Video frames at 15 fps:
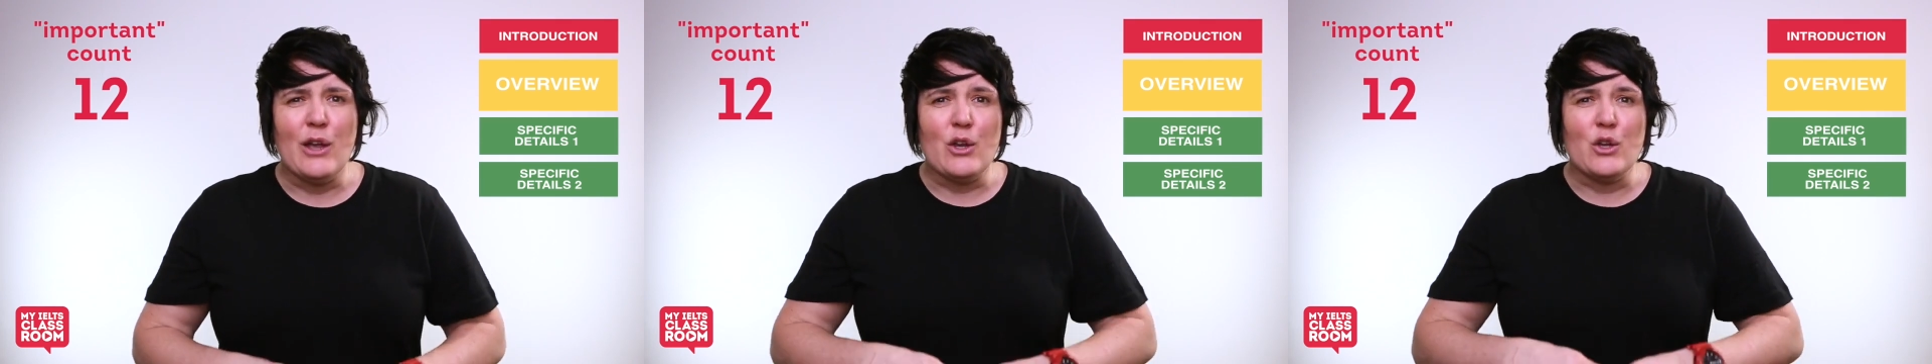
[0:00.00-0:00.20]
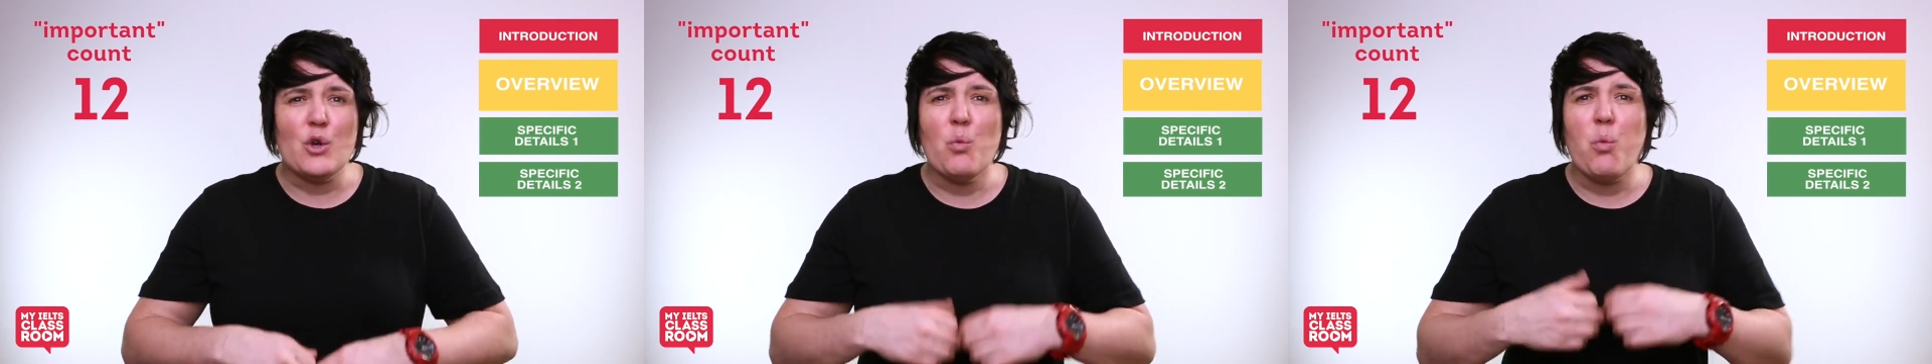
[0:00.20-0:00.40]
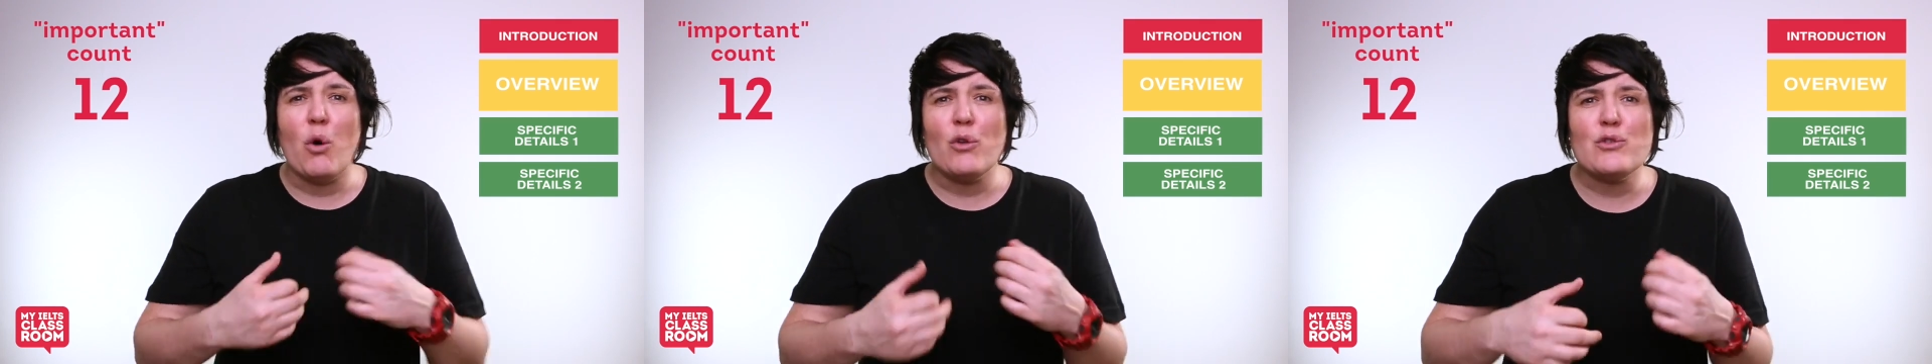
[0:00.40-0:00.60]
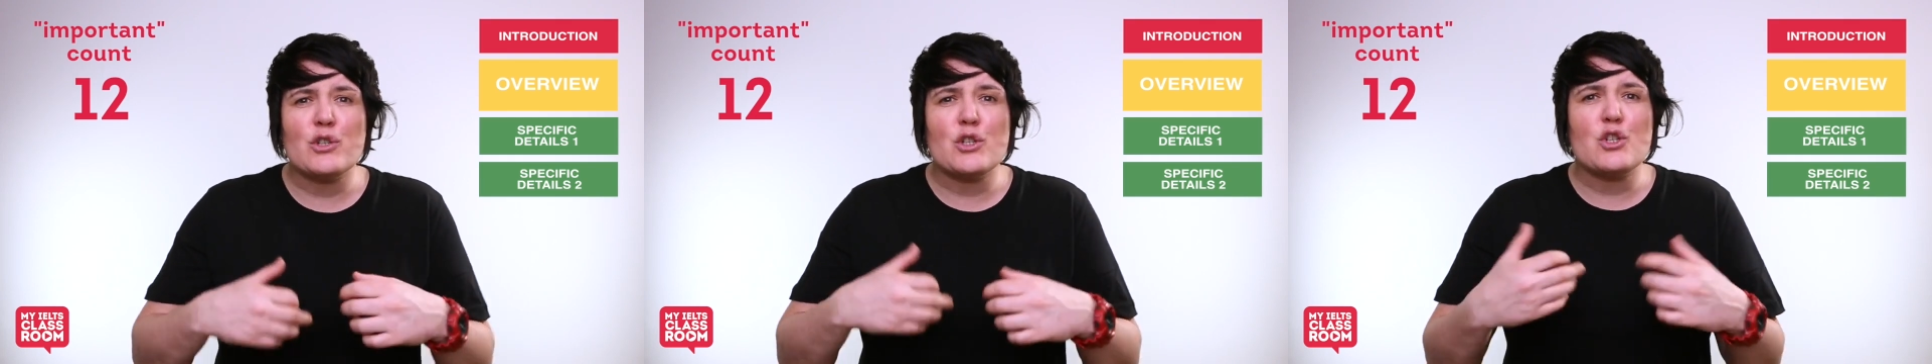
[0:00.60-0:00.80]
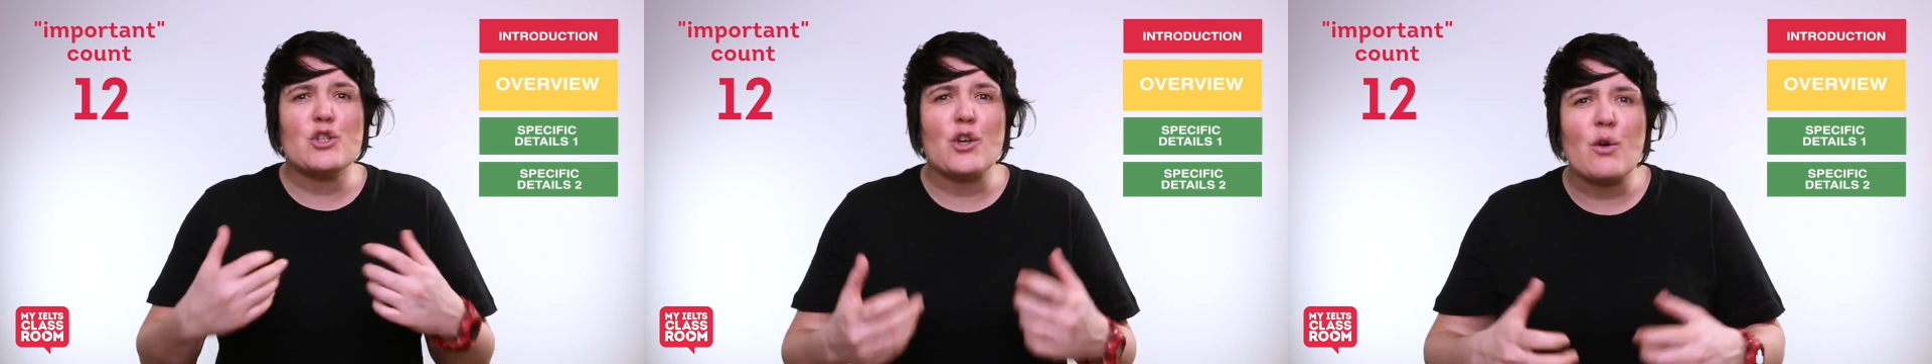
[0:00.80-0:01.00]
You want
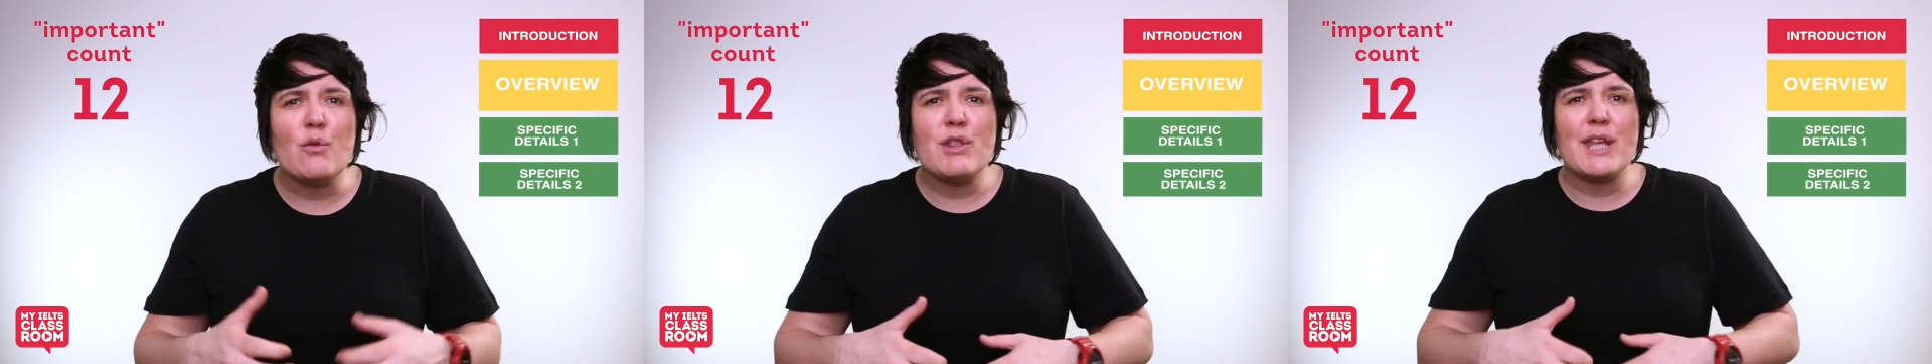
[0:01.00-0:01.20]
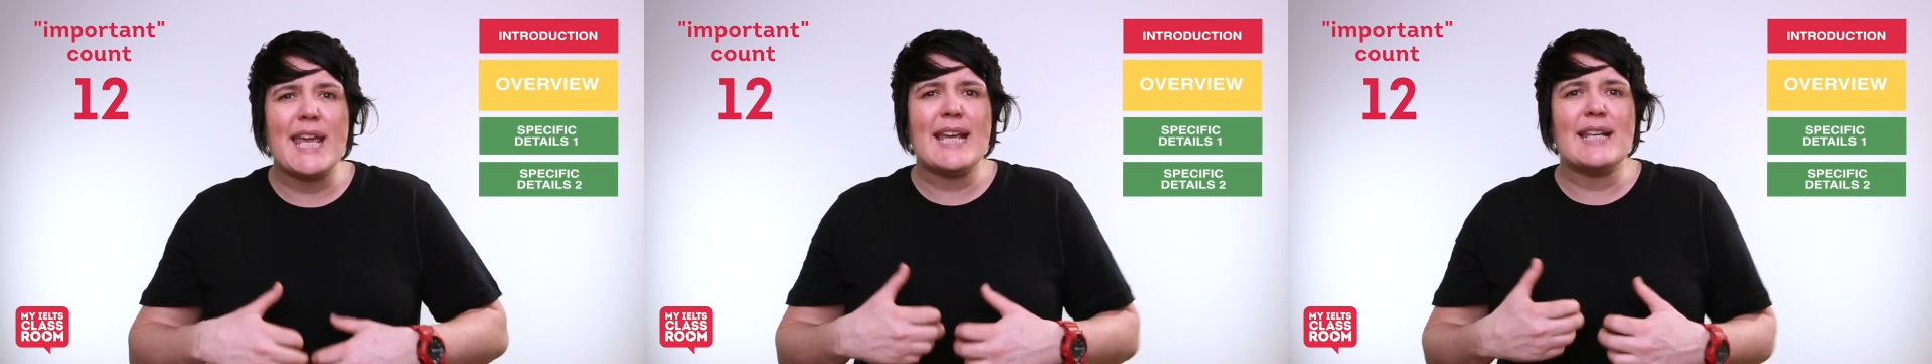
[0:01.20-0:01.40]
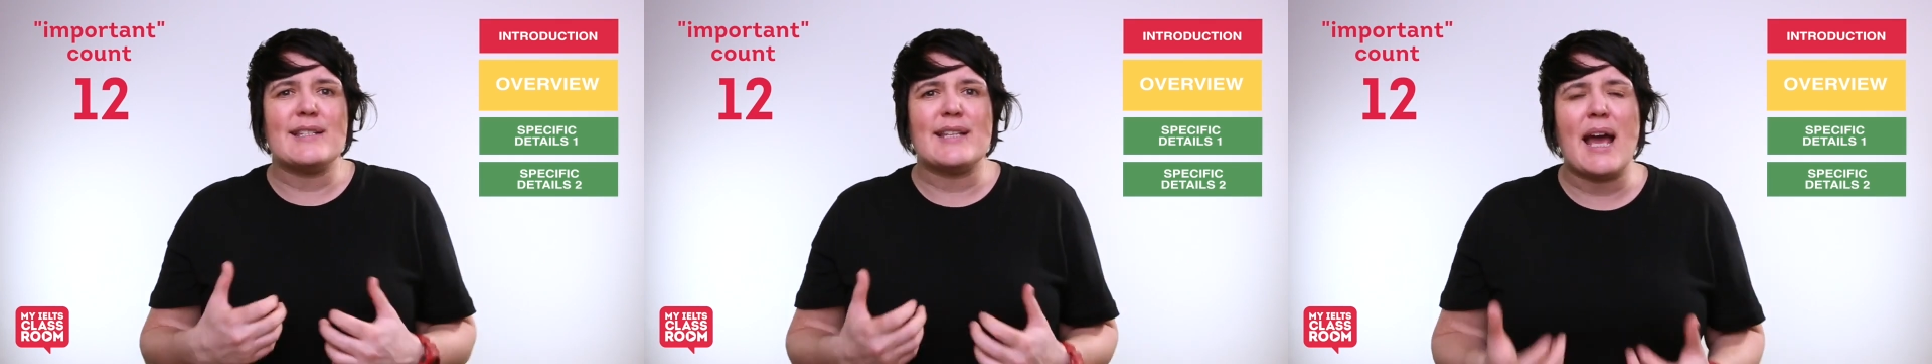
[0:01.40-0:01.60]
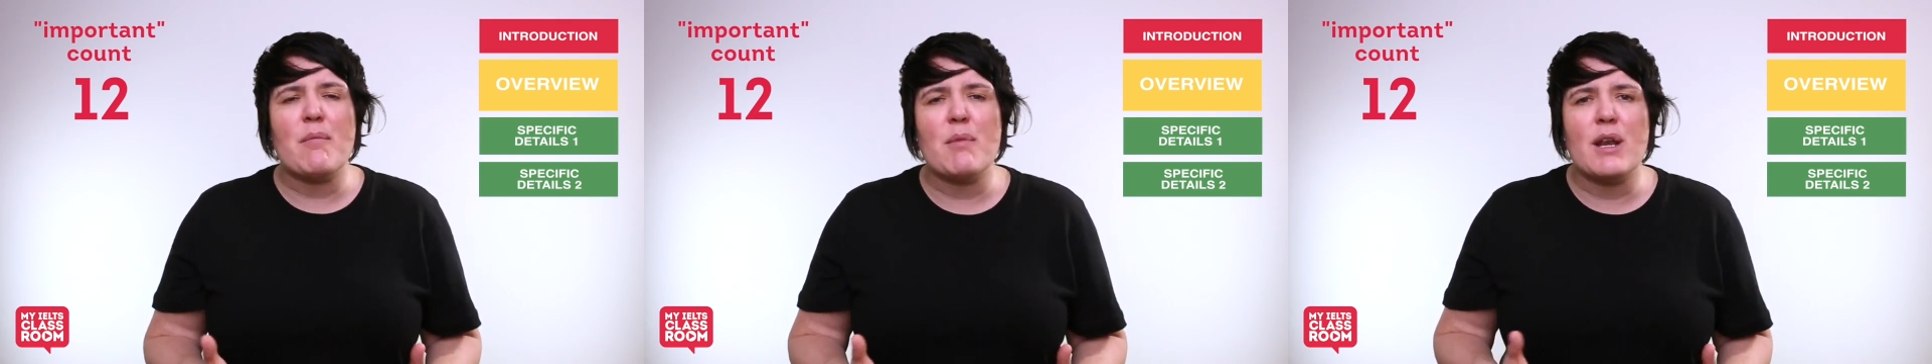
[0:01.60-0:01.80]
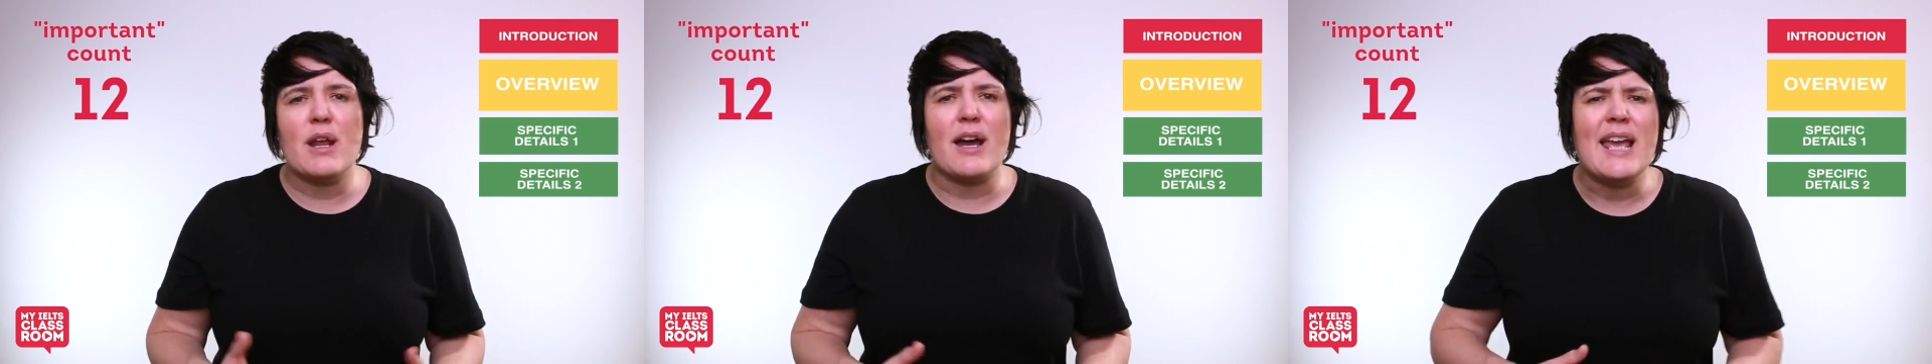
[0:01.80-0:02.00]
to show the
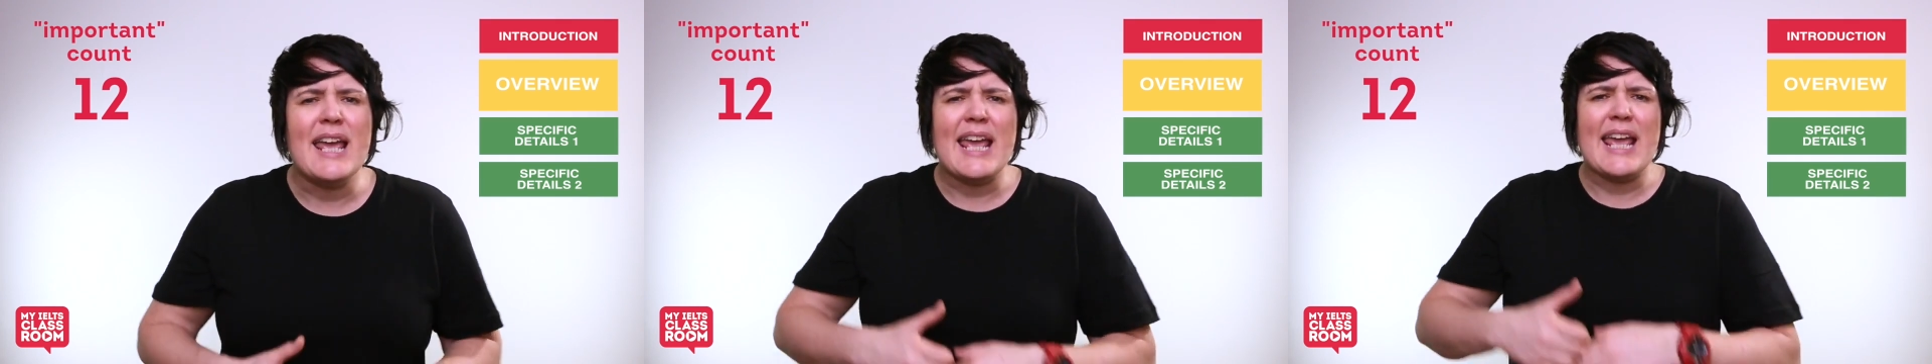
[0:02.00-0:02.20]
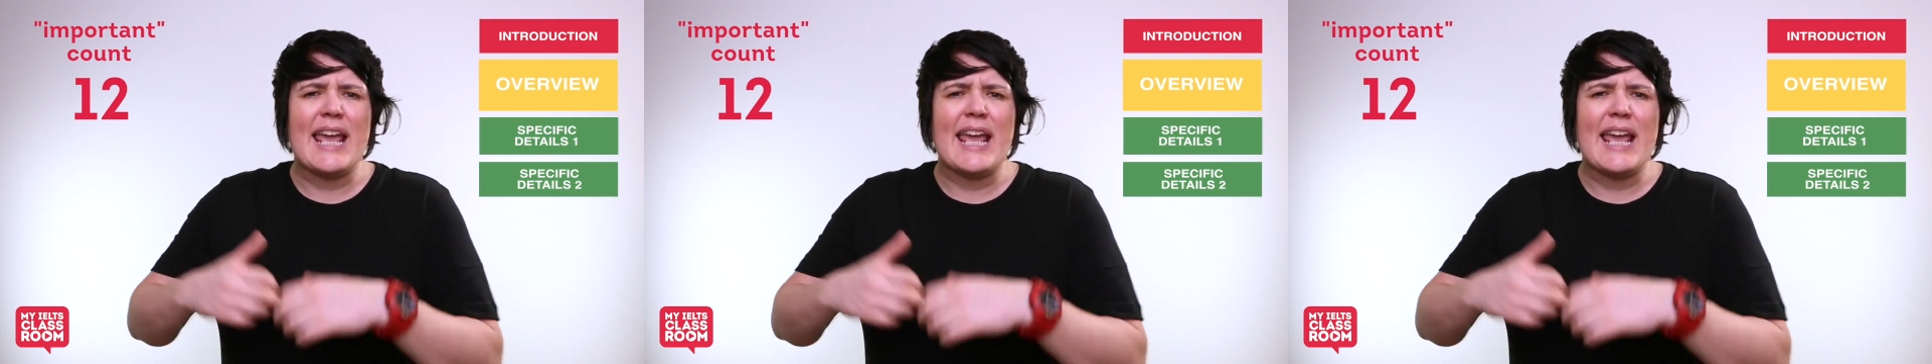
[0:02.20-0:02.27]
examiner